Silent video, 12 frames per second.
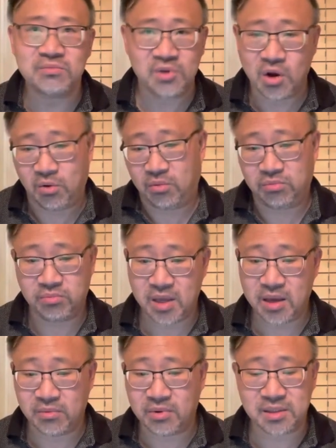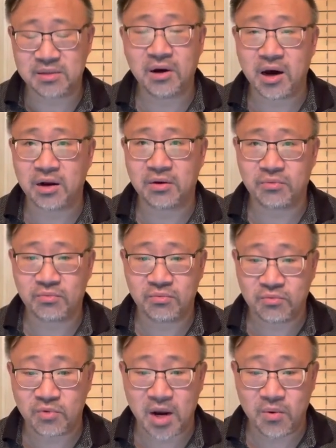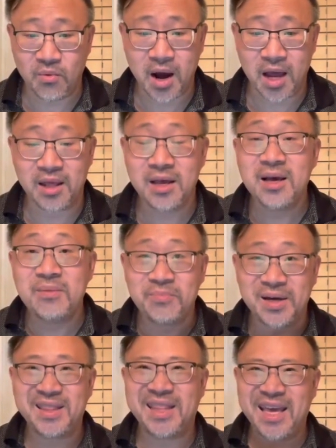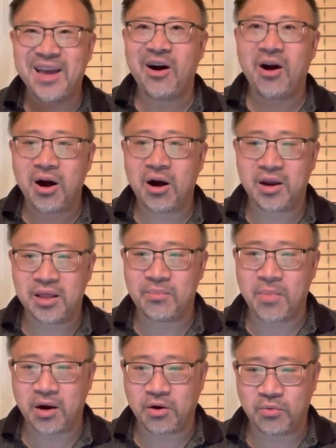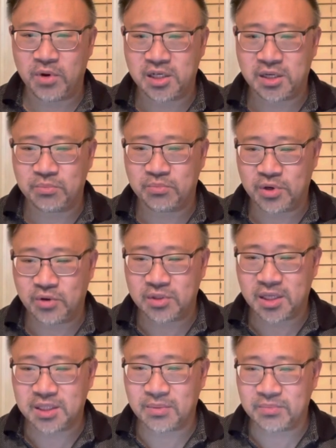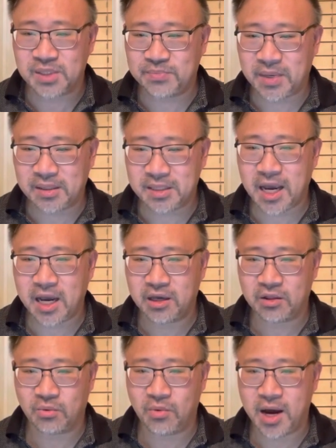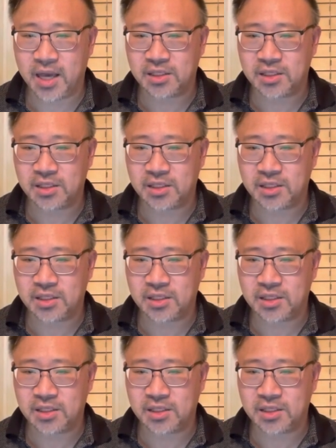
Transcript: No, it was not a great wine, but they are in the Margaux region producing some spectacular wine.